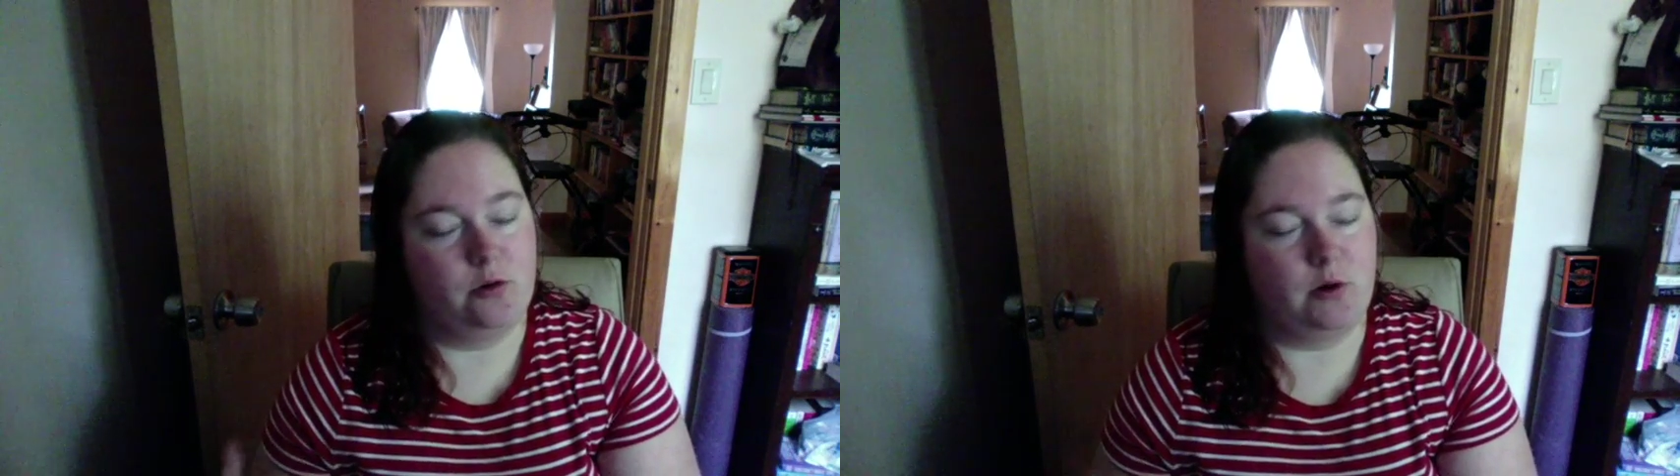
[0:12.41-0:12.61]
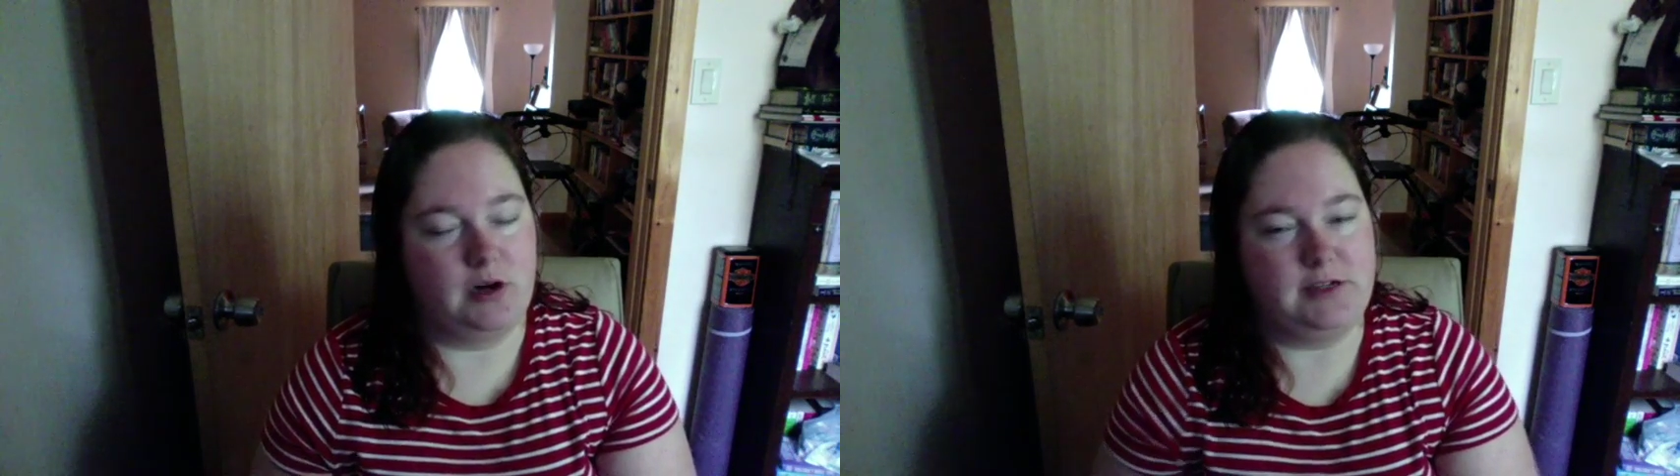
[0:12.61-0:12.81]

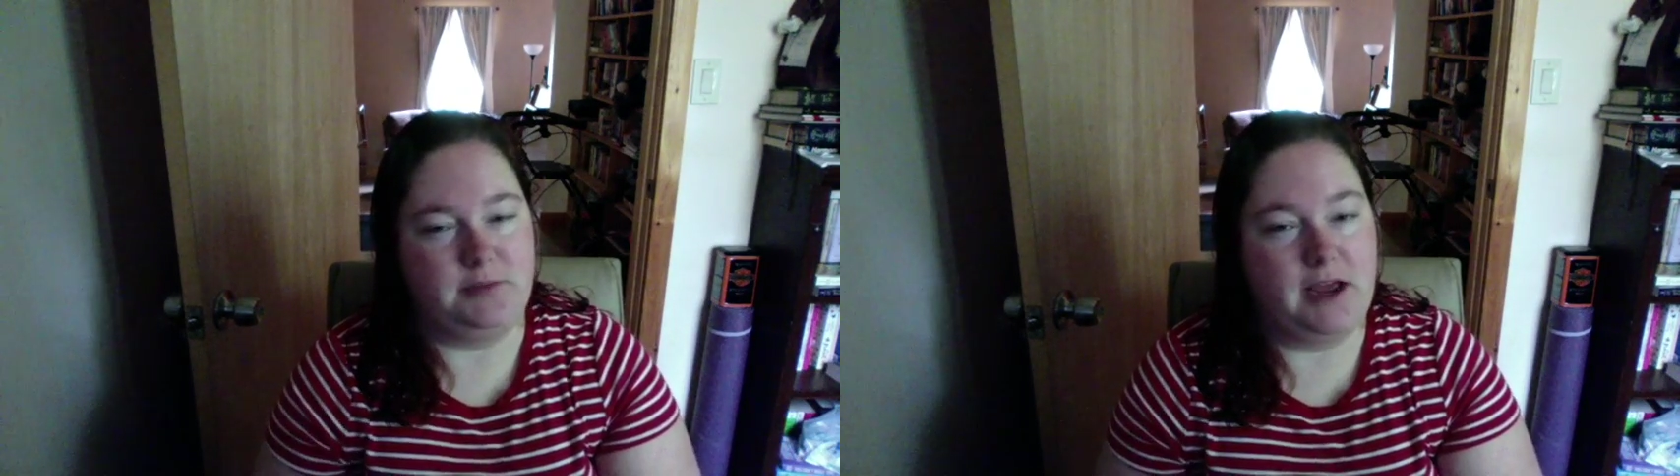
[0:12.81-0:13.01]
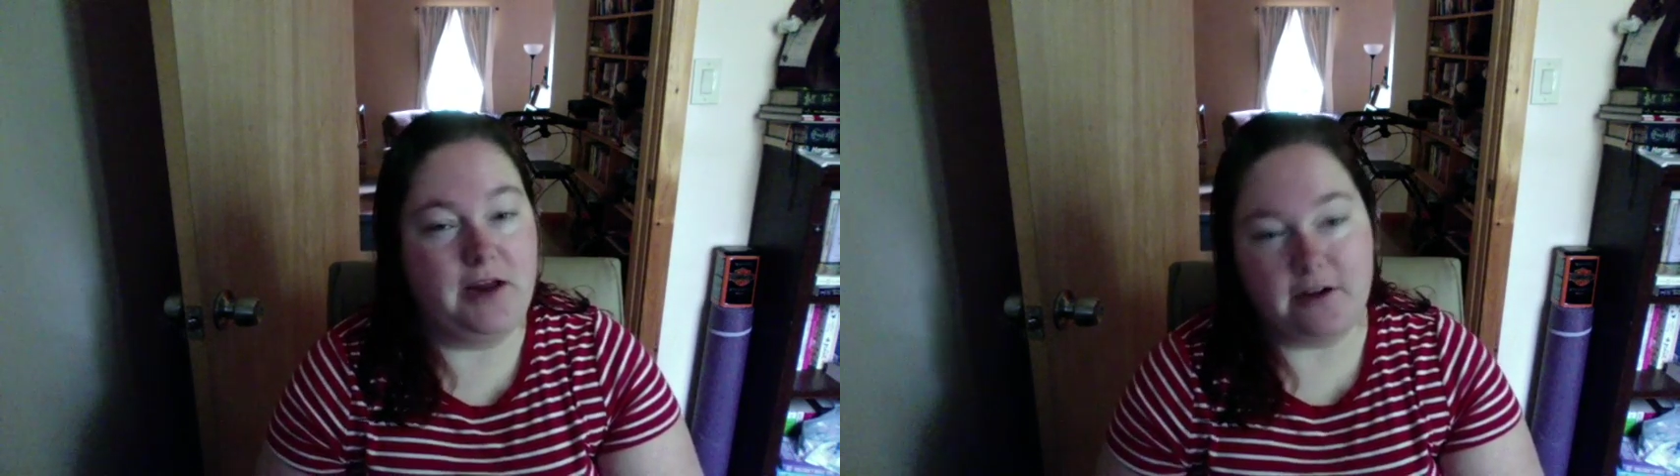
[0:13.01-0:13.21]
run some
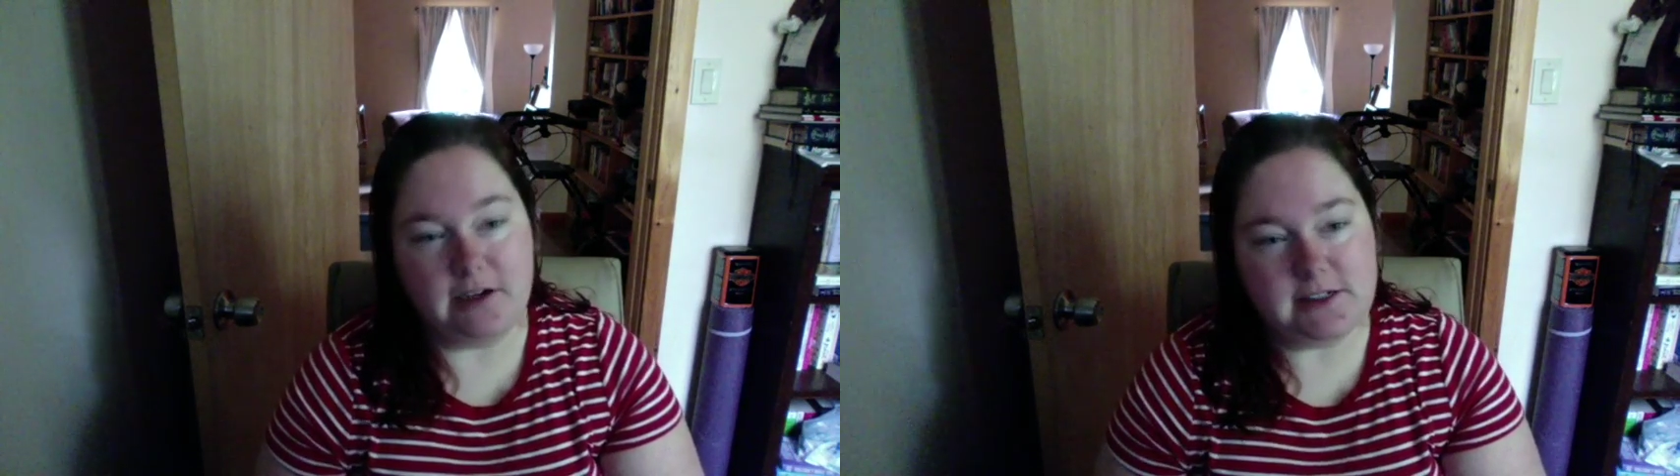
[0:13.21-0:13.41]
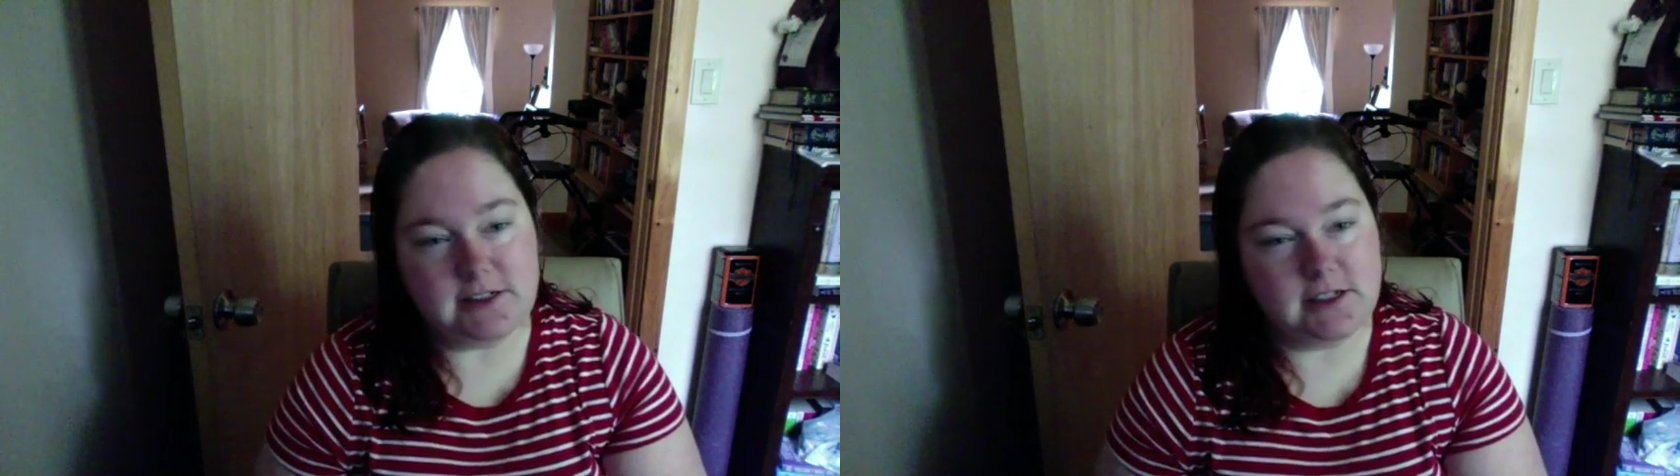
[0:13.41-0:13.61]

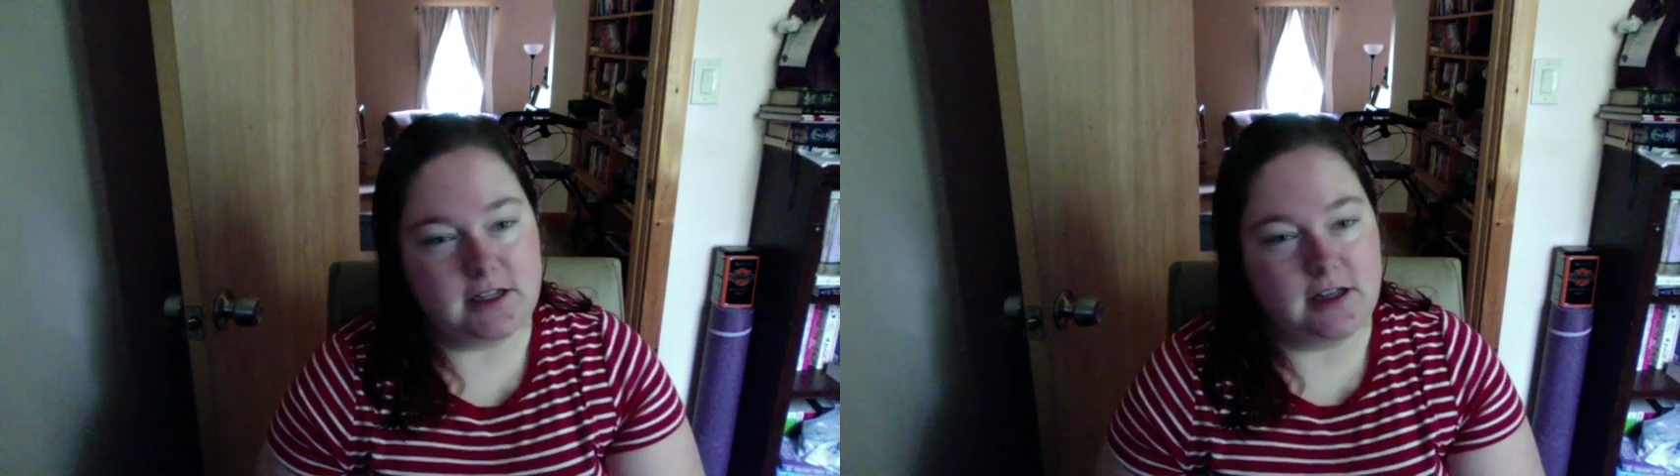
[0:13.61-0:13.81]
errands.